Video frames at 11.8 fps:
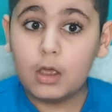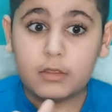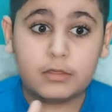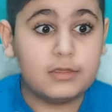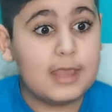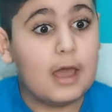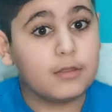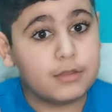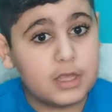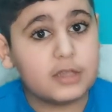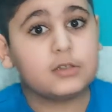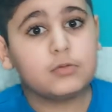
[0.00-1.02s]
Now
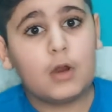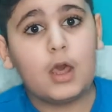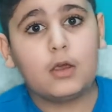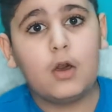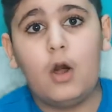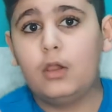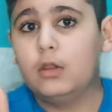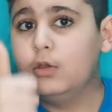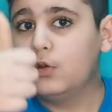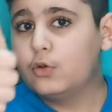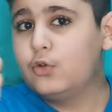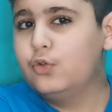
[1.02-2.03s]
this is what I call
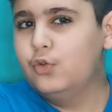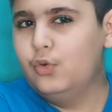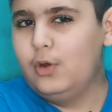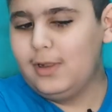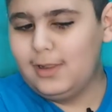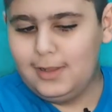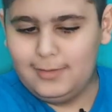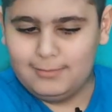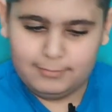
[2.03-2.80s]
cool.